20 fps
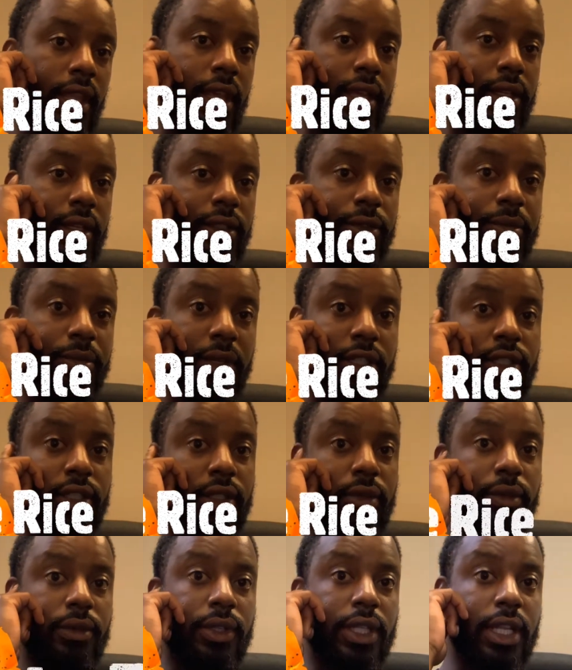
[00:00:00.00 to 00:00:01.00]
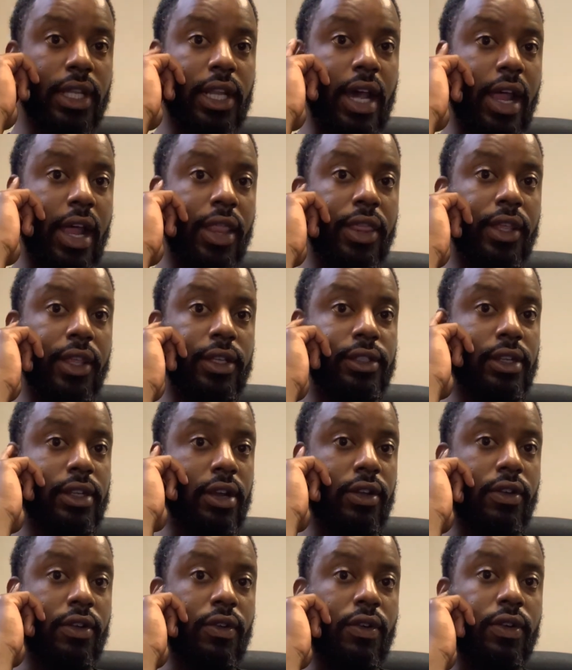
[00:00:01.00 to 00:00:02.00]
and especially with a lot of things that are
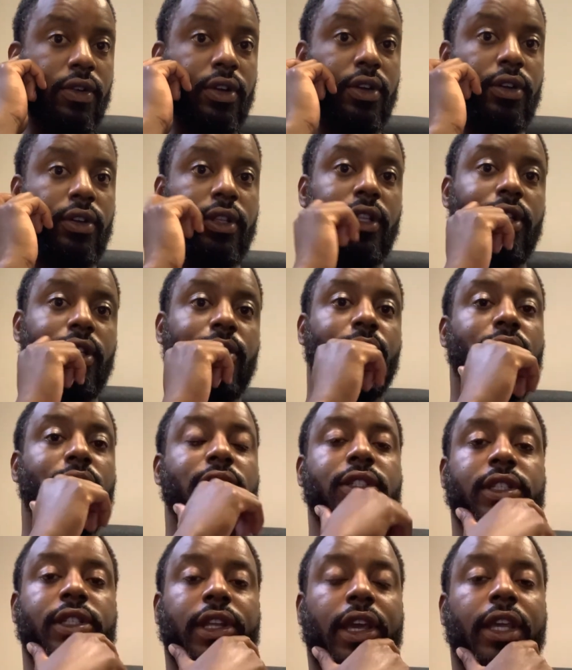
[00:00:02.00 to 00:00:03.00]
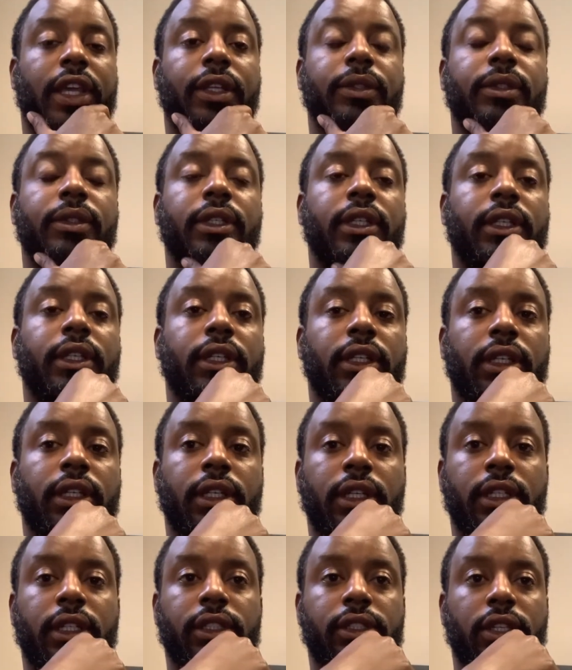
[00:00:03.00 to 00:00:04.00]
going on in the world today.
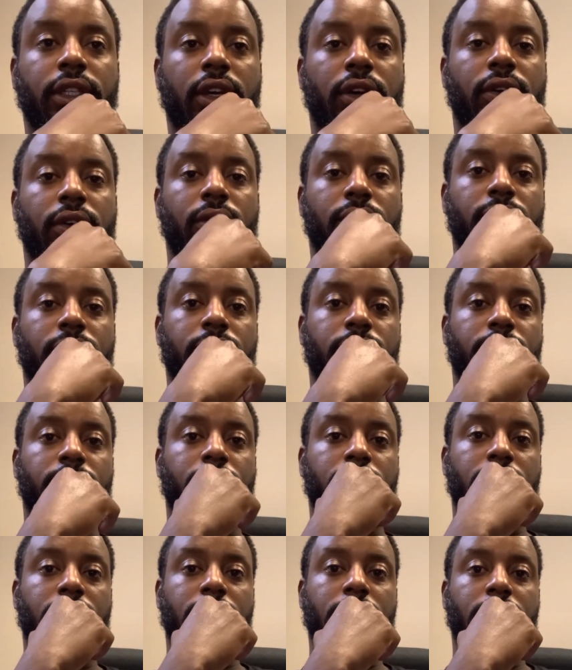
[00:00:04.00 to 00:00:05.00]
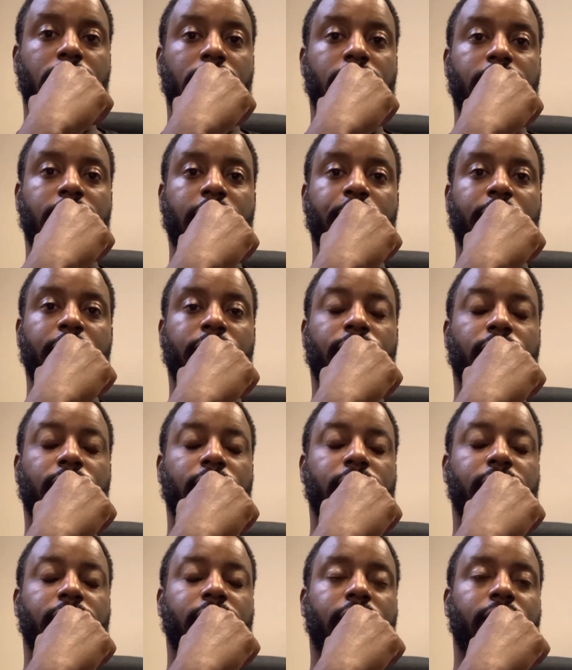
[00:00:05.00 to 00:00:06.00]
So, Sigmund
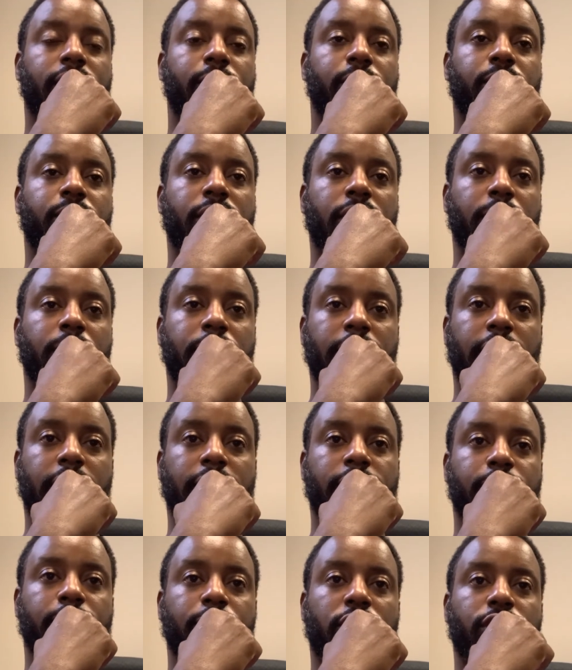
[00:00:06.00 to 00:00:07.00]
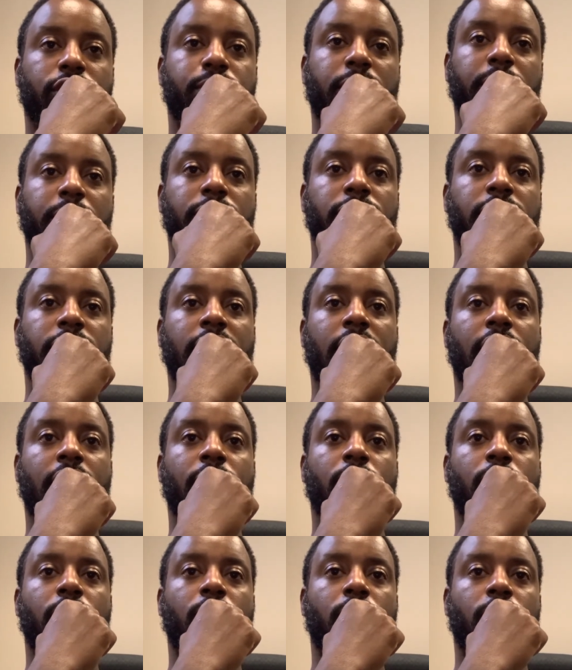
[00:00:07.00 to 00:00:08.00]
Freud put it best. Most people do not
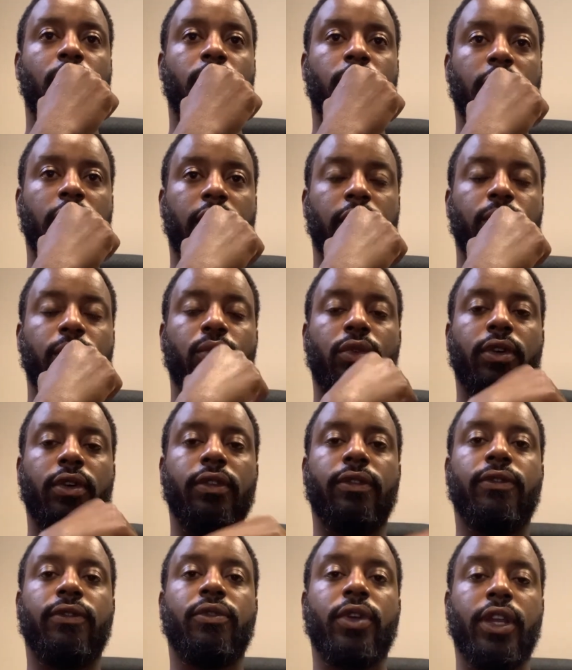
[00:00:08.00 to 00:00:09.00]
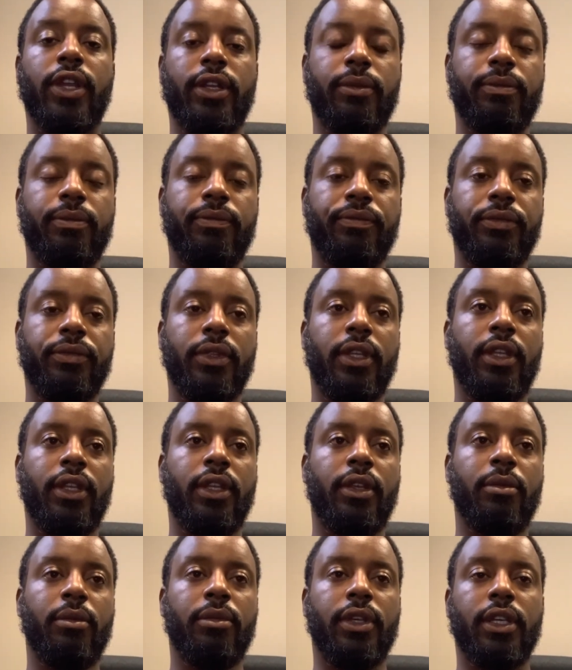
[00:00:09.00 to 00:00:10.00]
really want freedom
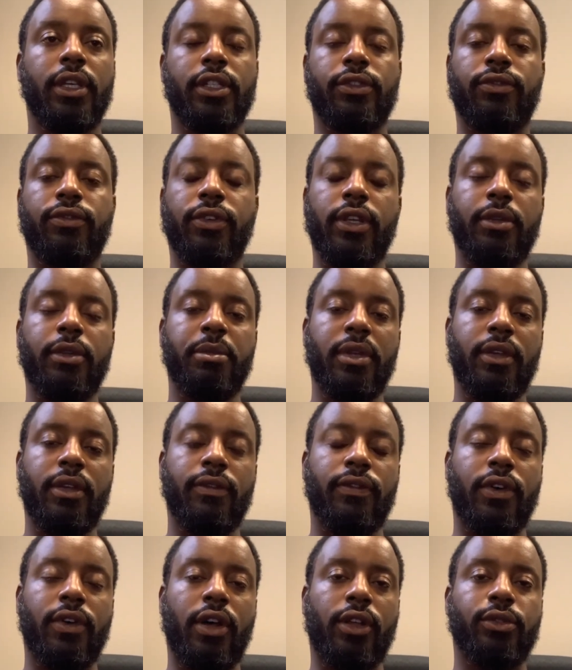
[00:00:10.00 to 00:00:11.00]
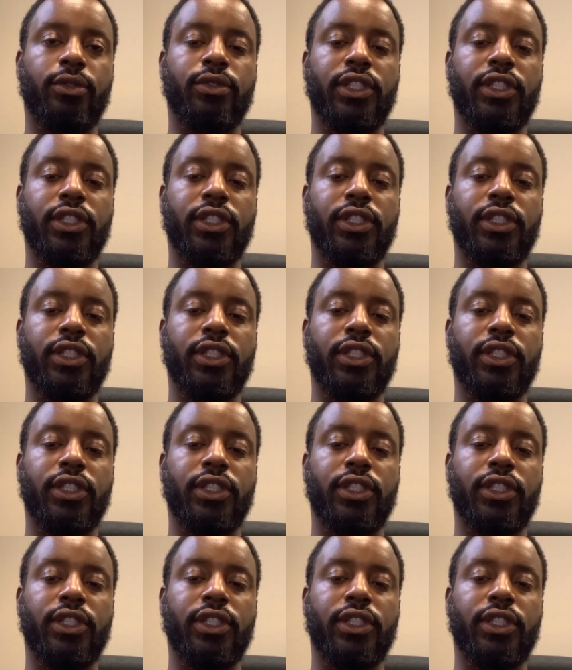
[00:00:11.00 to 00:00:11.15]
because freedom involves